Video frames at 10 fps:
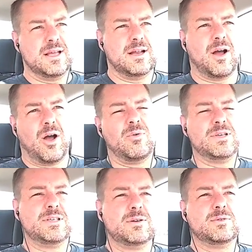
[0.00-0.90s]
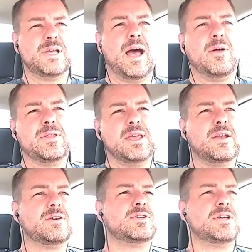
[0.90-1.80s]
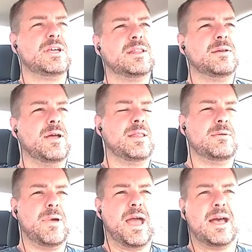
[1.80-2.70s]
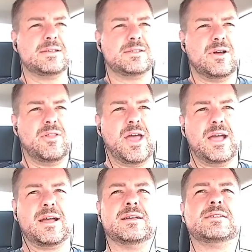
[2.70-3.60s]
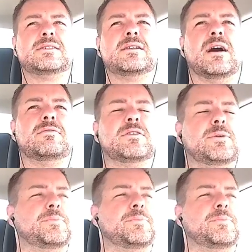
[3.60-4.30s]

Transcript: it always equals out, the energy and the mass and all that kind of stuff.